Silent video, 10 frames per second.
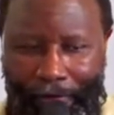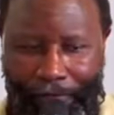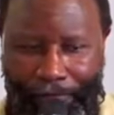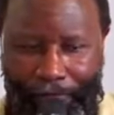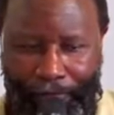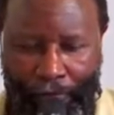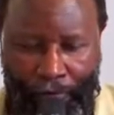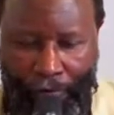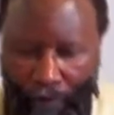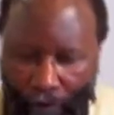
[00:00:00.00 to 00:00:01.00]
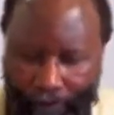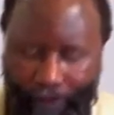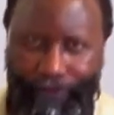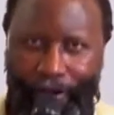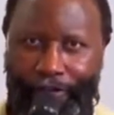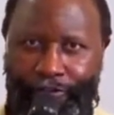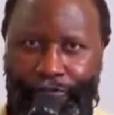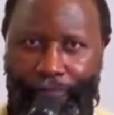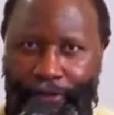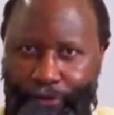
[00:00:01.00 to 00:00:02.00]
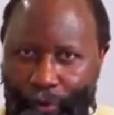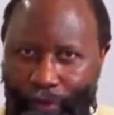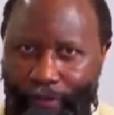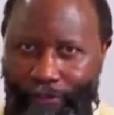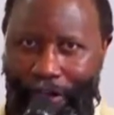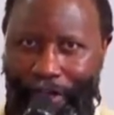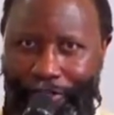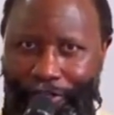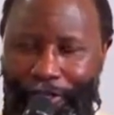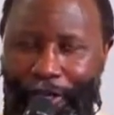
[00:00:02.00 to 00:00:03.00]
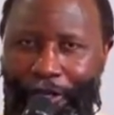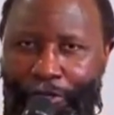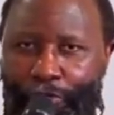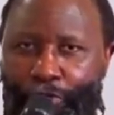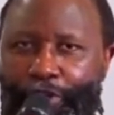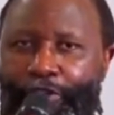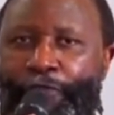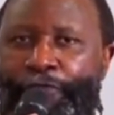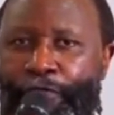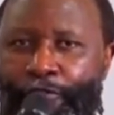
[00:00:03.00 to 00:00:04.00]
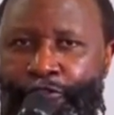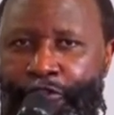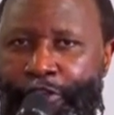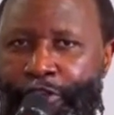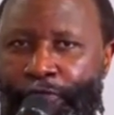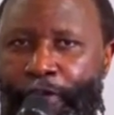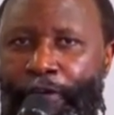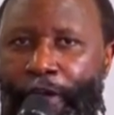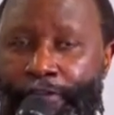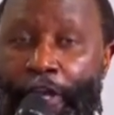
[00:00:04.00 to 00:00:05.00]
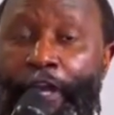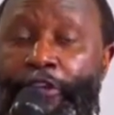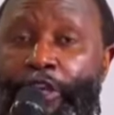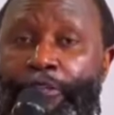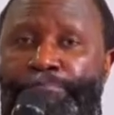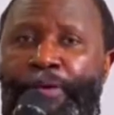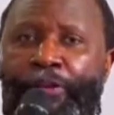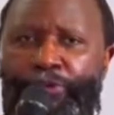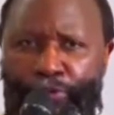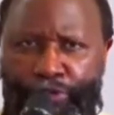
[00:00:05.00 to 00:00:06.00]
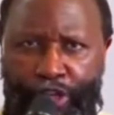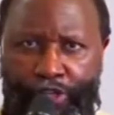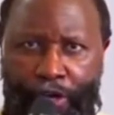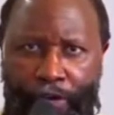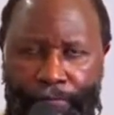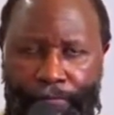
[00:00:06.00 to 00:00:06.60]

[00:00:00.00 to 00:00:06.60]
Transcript: Of to grow the church, to mature the church, to reach the full stature of the Christ is a spiritual stature.